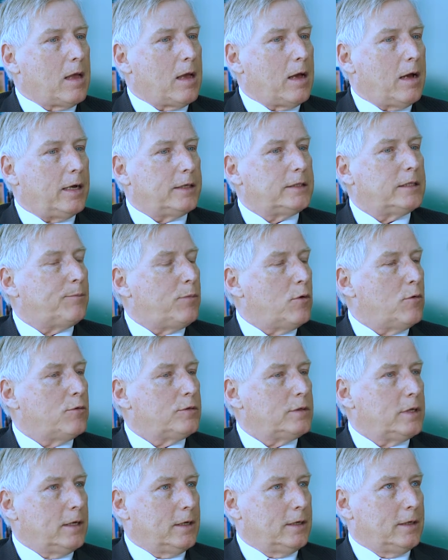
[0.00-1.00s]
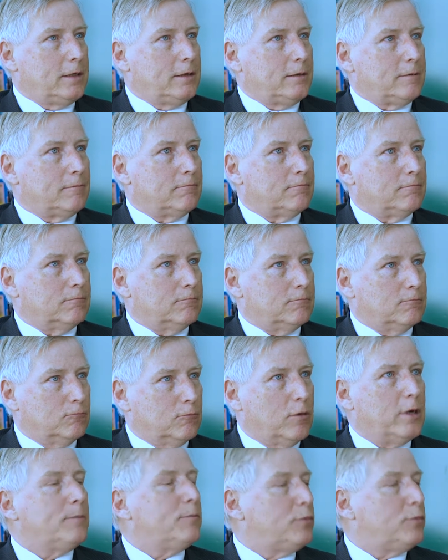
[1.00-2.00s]
I suppose
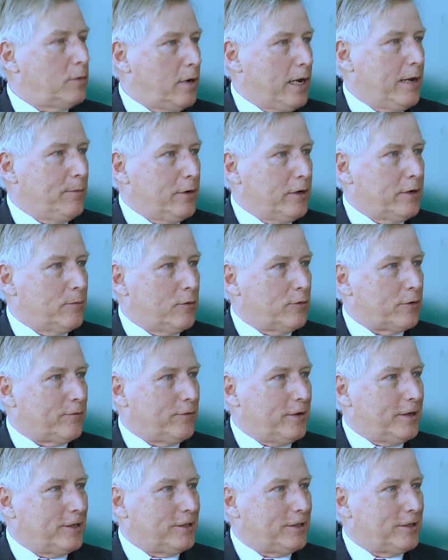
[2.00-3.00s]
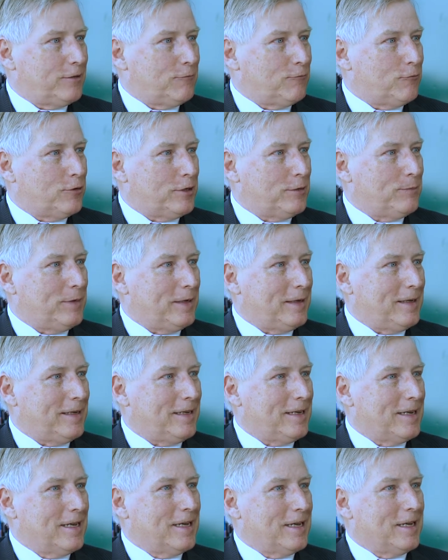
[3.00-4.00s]
one primary motivation would
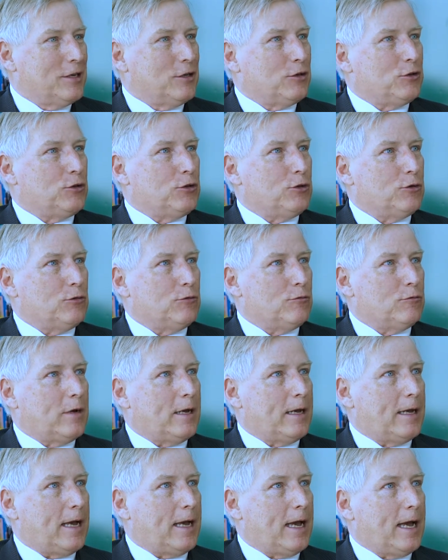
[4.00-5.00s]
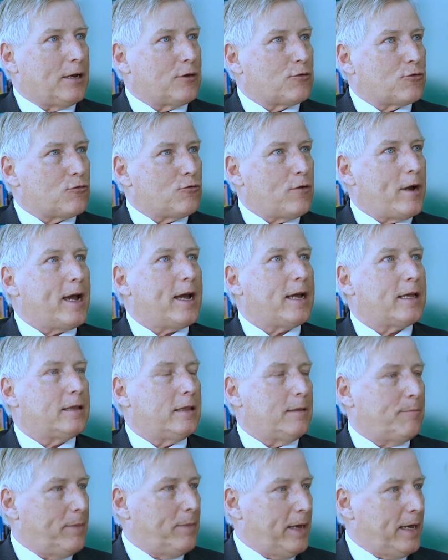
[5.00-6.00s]
be to attract
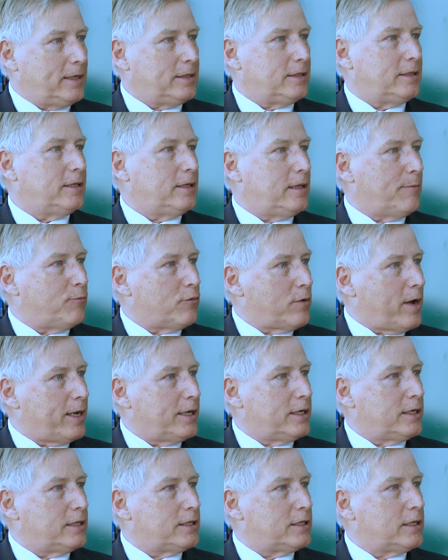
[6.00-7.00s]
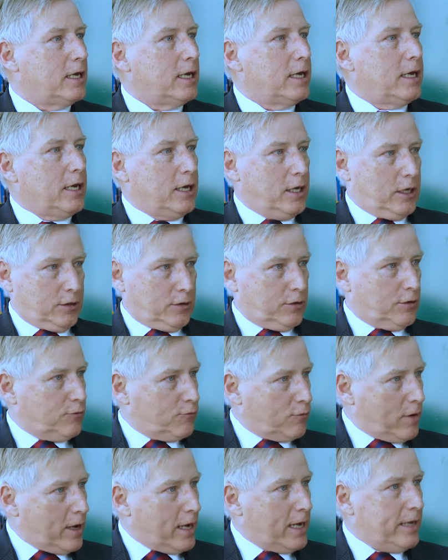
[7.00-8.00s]
the best and the brightest, to
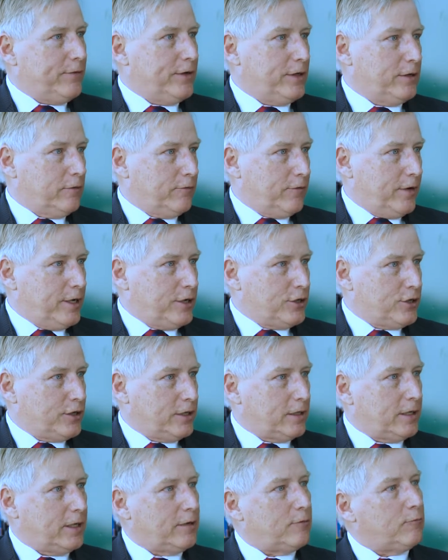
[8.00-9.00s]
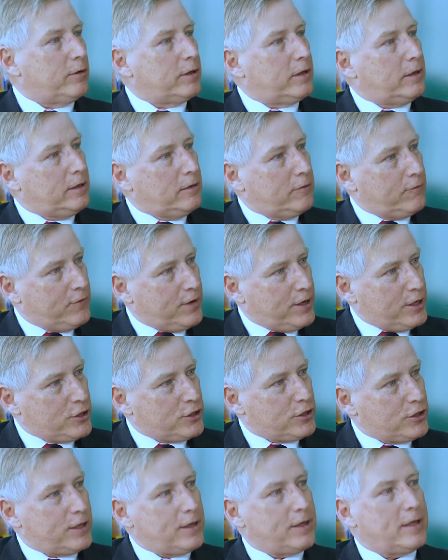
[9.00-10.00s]
drive innovation, and with
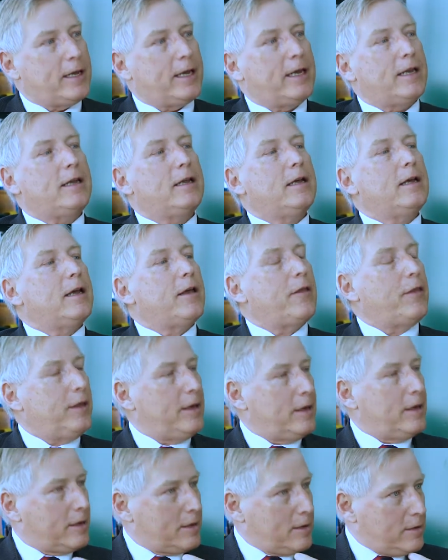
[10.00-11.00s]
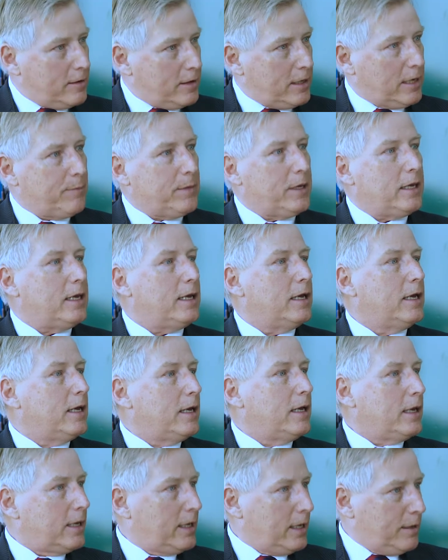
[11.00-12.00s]
innovation then the economy
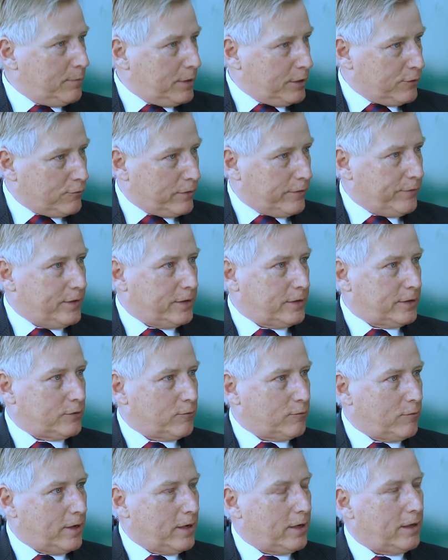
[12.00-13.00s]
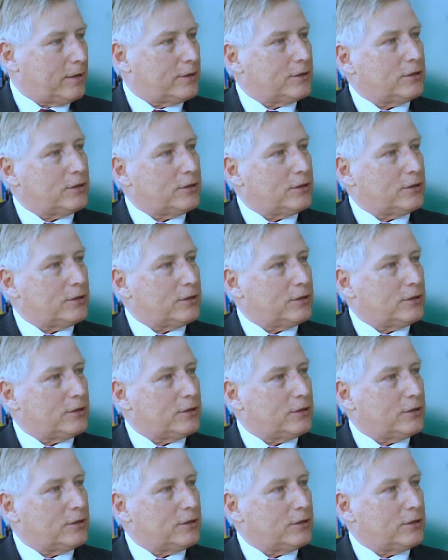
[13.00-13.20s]
can be driven as well.